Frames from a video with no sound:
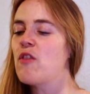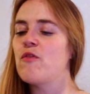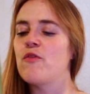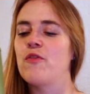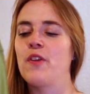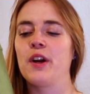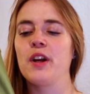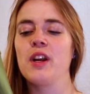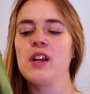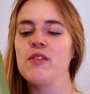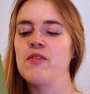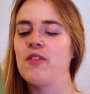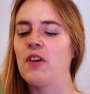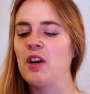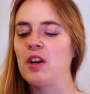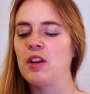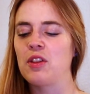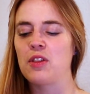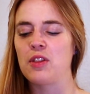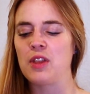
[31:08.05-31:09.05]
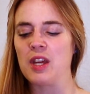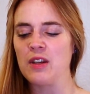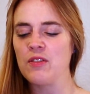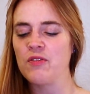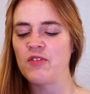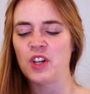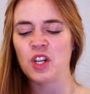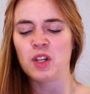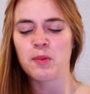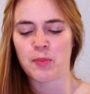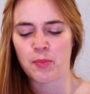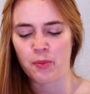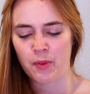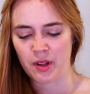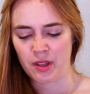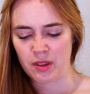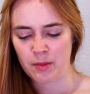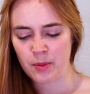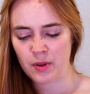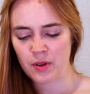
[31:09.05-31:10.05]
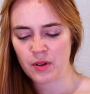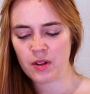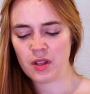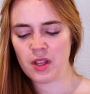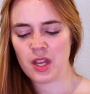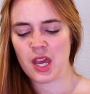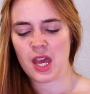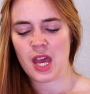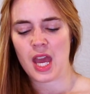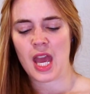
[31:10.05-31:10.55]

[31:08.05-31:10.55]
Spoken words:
very, very thin, very breathable,